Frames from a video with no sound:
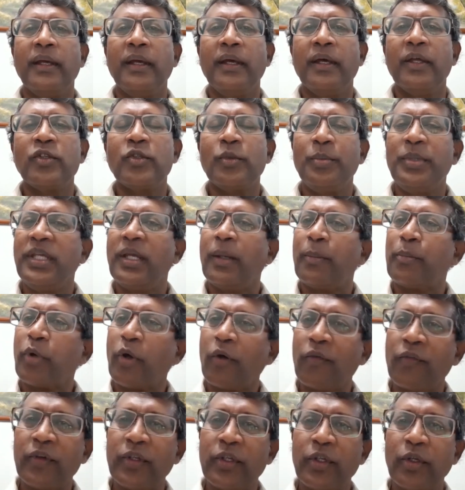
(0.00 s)
to be a
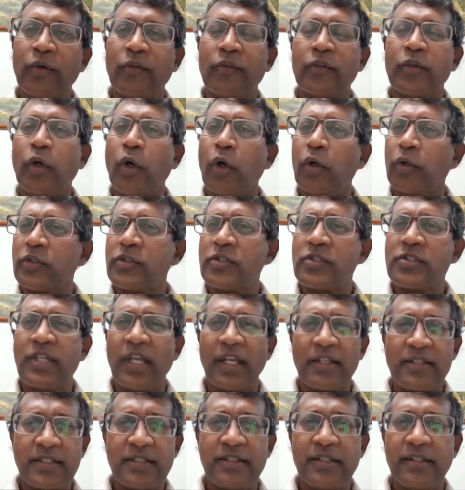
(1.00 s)
prophet of God's
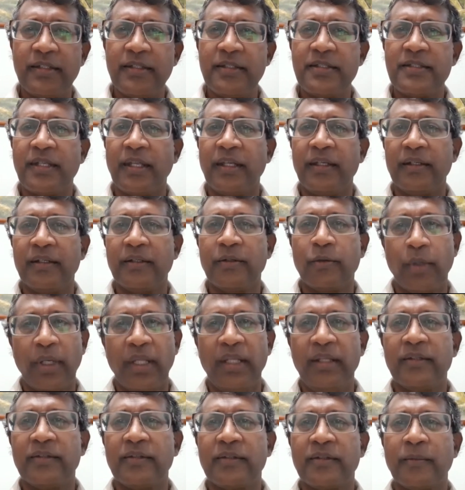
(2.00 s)
justice and
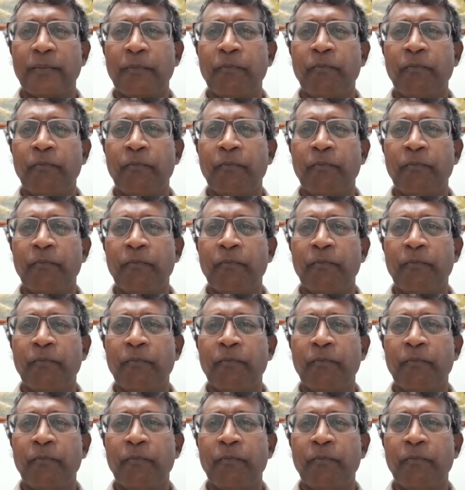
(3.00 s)
grace.